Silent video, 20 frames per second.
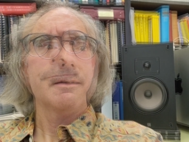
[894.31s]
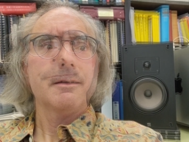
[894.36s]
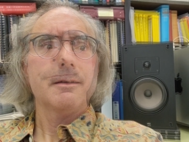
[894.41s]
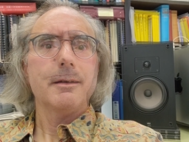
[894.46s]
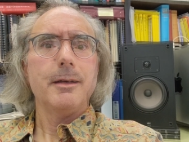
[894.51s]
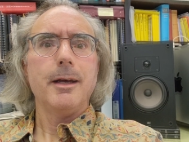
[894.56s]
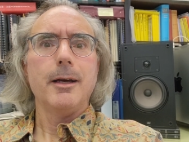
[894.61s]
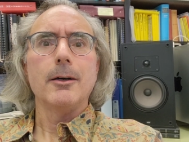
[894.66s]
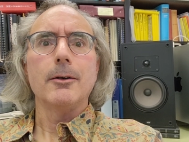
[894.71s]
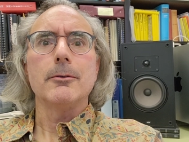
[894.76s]

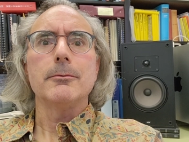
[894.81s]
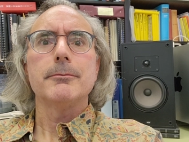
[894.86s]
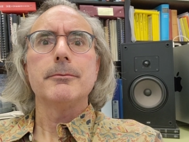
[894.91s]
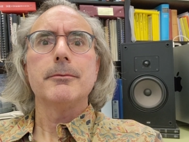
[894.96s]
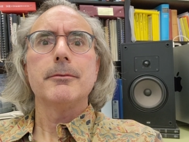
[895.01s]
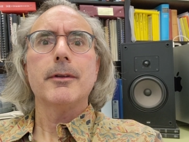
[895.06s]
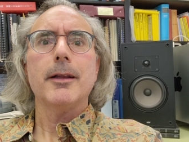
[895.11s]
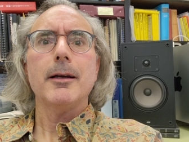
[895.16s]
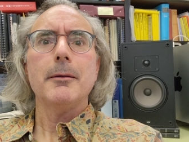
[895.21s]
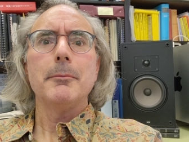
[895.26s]
Now,
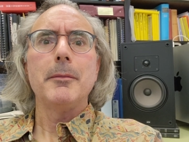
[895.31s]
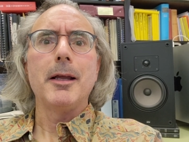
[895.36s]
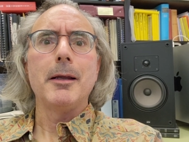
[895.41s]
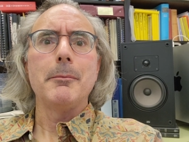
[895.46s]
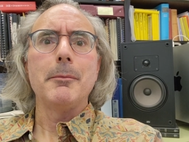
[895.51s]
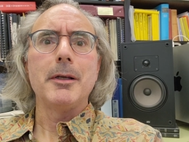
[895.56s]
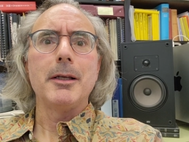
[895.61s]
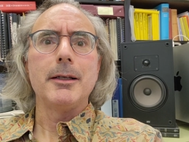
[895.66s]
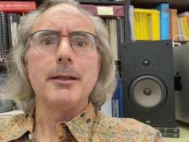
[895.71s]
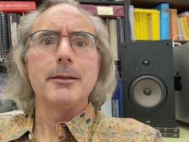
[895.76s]
that may
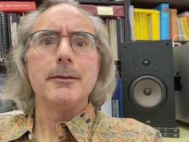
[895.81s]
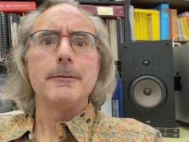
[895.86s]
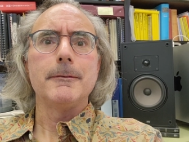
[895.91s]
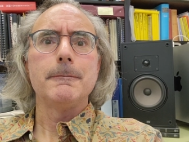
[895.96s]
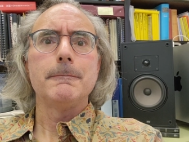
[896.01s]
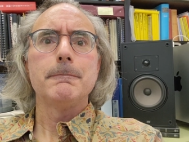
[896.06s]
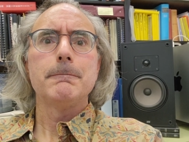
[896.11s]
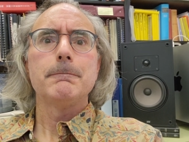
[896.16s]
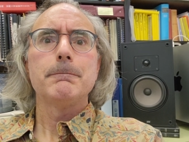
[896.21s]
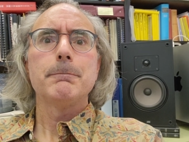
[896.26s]
mean
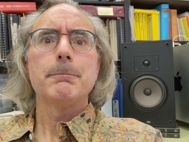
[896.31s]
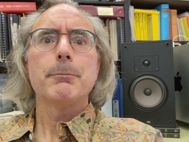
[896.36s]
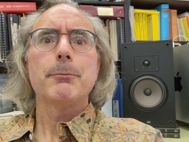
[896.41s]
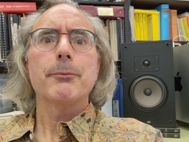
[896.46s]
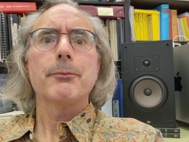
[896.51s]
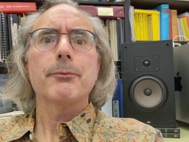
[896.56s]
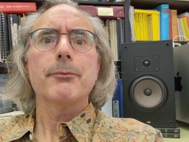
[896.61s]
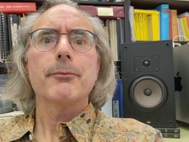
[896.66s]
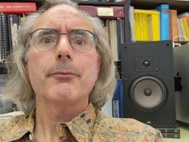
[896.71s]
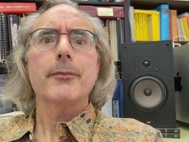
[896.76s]

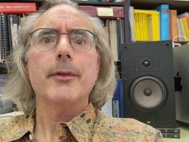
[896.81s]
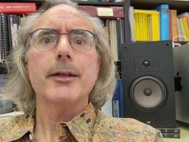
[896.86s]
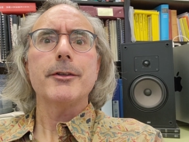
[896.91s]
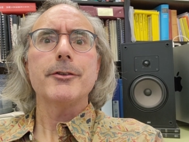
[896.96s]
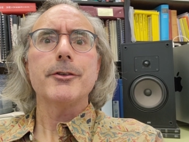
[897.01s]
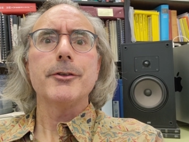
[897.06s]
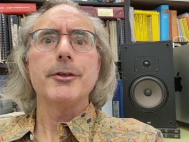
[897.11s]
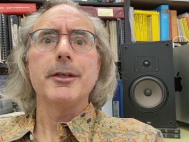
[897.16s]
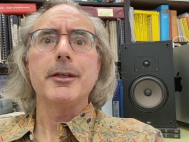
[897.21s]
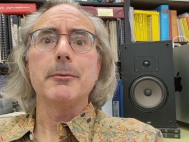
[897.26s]
that
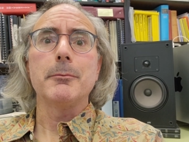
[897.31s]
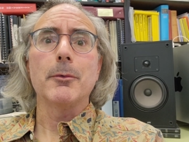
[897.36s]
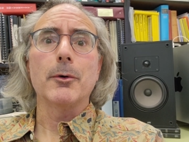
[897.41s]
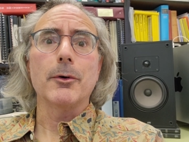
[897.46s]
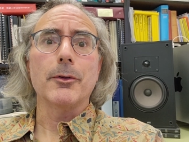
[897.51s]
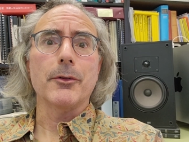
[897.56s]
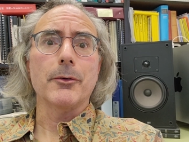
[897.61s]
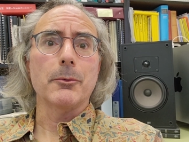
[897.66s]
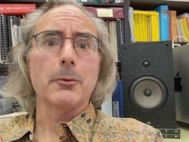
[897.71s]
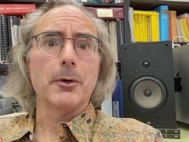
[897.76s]
you need more
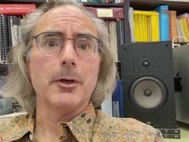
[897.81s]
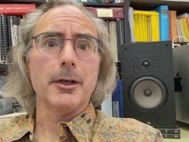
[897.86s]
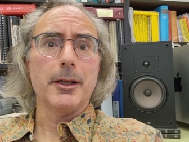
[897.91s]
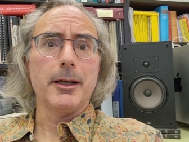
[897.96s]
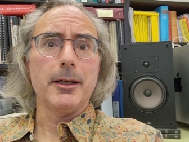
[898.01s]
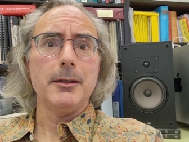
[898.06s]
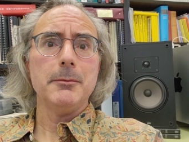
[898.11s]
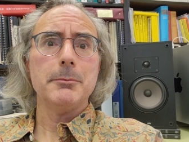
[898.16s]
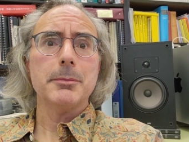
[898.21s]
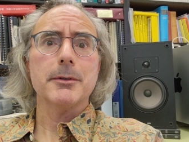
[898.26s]
than one
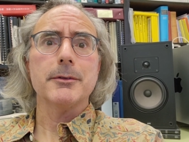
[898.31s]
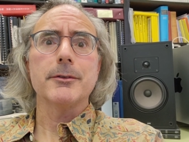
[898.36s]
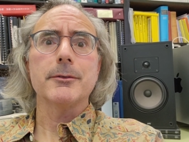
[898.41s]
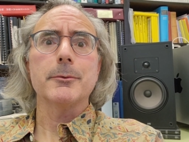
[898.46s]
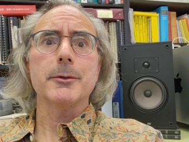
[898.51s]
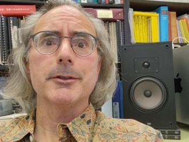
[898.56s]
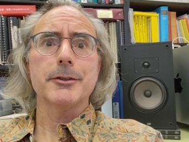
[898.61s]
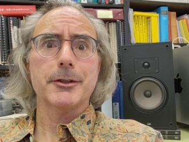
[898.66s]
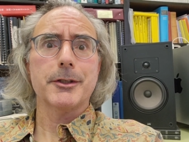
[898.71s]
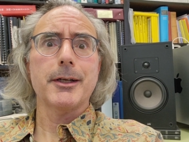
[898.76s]
amp, in
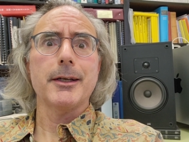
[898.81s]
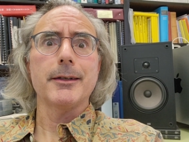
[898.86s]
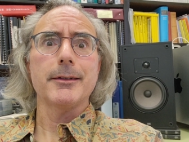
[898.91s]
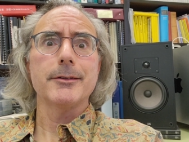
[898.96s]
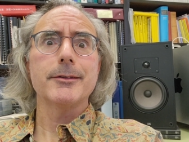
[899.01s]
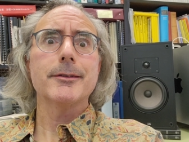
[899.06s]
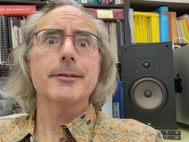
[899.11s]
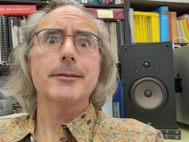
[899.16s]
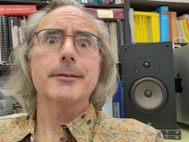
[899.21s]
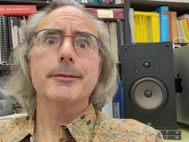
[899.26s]
which
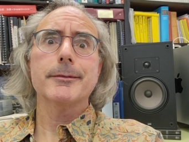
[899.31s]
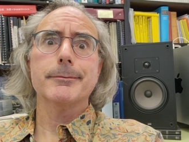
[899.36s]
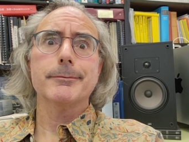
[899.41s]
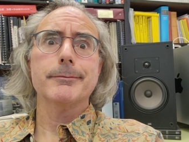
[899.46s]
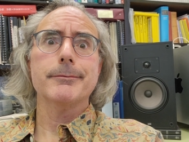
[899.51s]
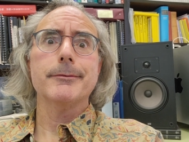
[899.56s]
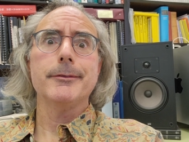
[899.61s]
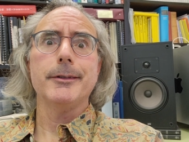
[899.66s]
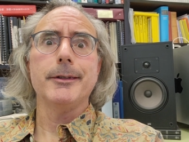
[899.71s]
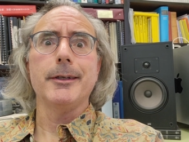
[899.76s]
case
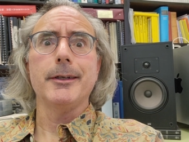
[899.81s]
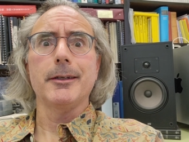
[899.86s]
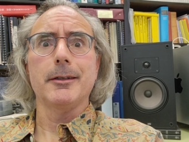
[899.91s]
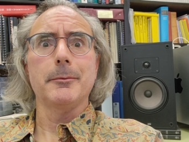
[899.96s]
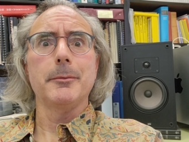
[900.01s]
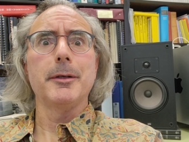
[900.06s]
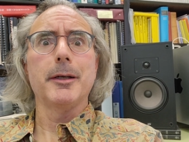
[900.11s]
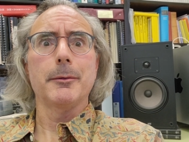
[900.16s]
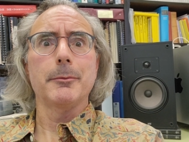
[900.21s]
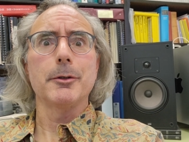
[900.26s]
you need to
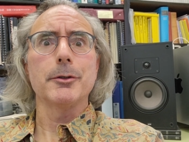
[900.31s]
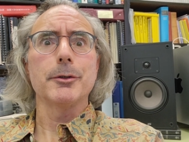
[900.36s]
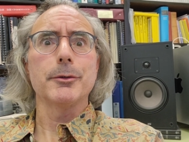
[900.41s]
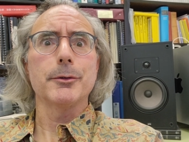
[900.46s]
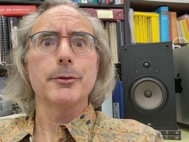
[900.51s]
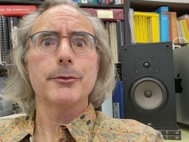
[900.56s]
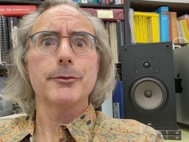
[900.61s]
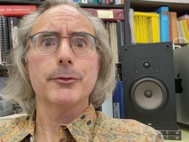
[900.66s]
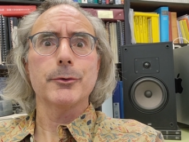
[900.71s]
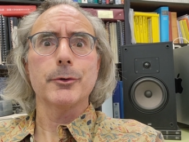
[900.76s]
be able to
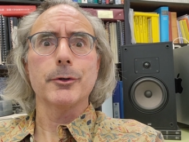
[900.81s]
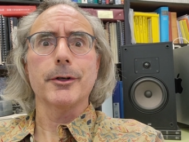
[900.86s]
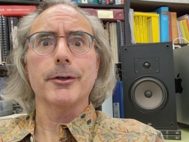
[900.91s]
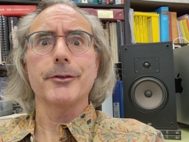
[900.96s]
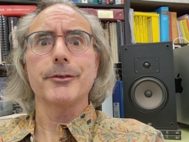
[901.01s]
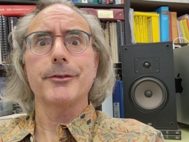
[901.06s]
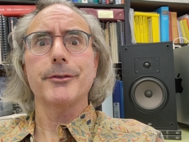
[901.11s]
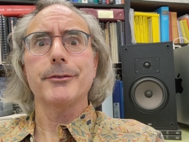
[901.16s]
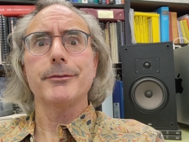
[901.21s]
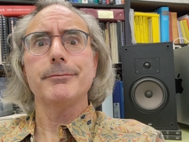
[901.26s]
afford
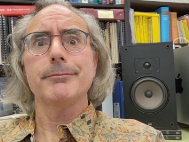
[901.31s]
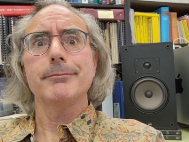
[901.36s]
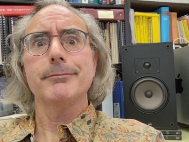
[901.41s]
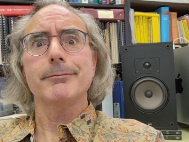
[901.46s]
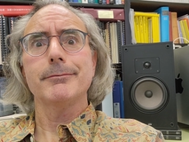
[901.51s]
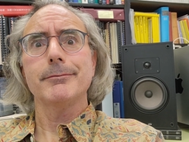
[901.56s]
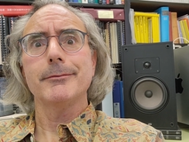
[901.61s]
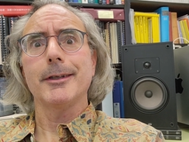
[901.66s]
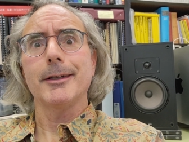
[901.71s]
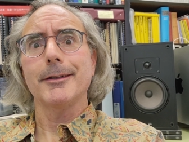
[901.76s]

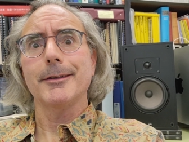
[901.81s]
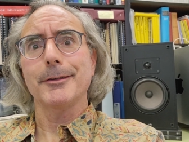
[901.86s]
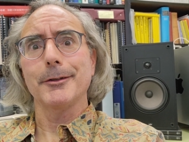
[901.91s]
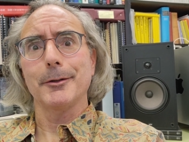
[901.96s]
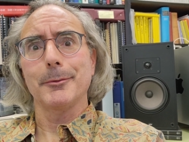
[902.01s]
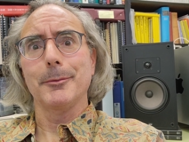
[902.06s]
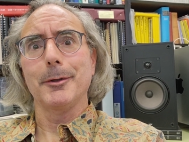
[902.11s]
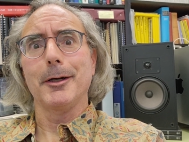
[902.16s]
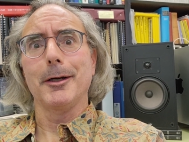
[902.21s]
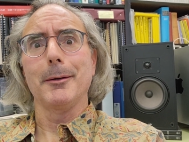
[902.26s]
a
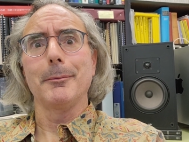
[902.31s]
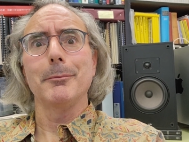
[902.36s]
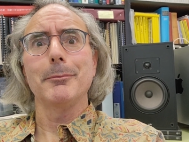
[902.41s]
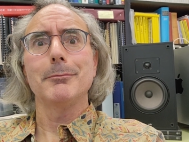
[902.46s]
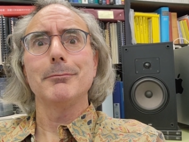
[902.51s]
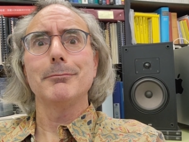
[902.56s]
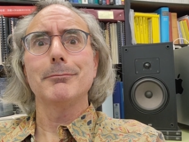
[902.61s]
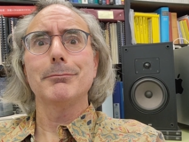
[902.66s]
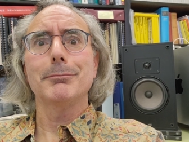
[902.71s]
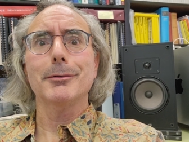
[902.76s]
tube amp
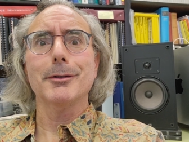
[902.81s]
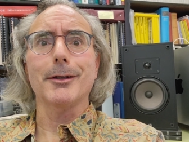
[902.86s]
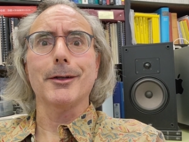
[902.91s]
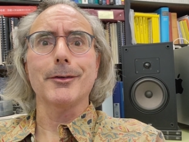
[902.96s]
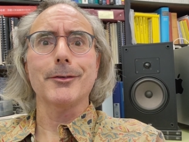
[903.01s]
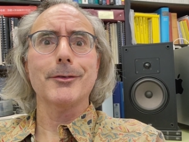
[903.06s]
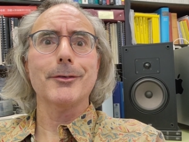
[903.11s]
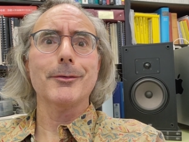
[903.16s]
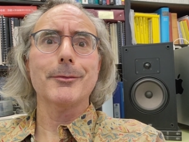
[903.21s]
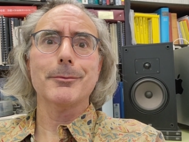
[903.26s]

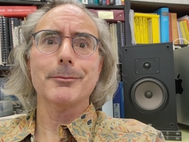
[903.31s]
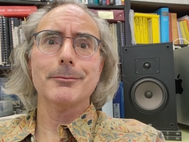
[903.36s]
plus